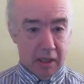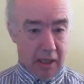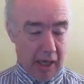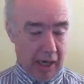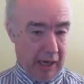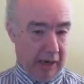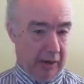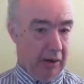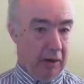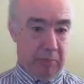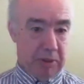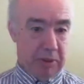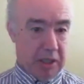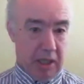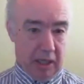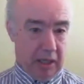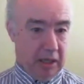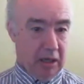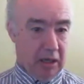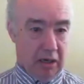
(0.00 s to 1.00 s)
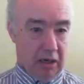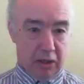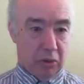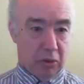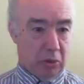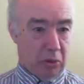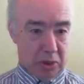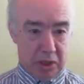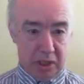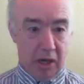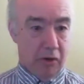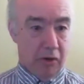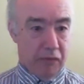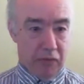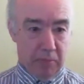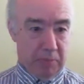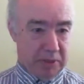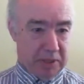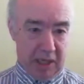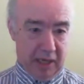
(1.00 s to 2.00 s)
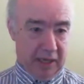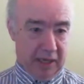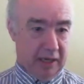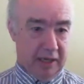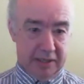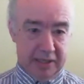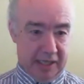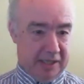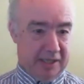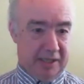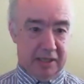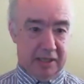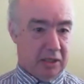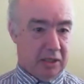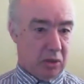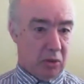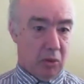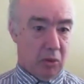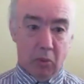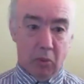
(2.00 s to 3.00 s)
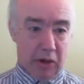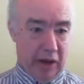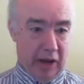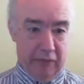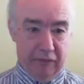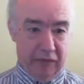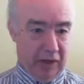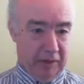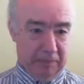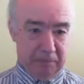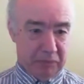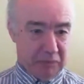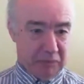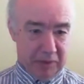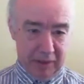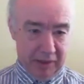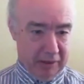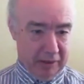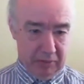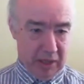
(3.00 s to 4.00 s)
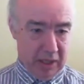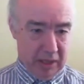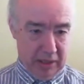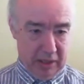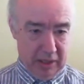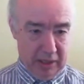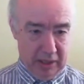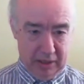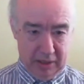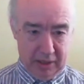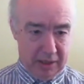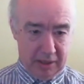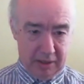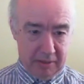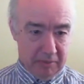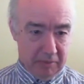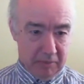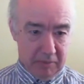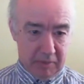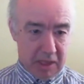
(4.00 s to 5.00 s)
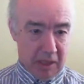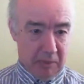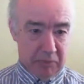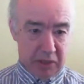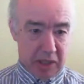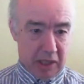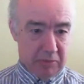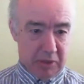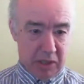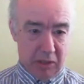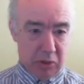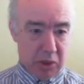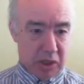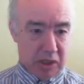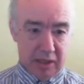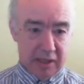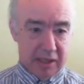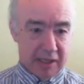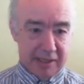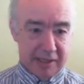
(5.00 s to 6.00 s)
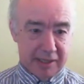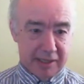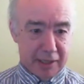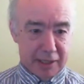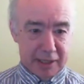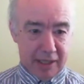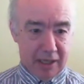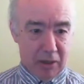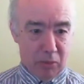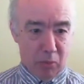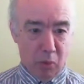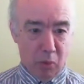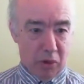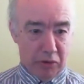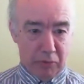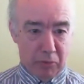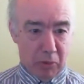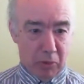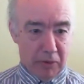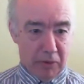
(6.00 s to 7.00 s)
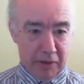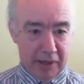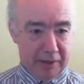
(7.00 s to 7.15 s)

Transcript: at a particular course over a particular distance, whatever. You know, it's sometimes those statistics aren't worth what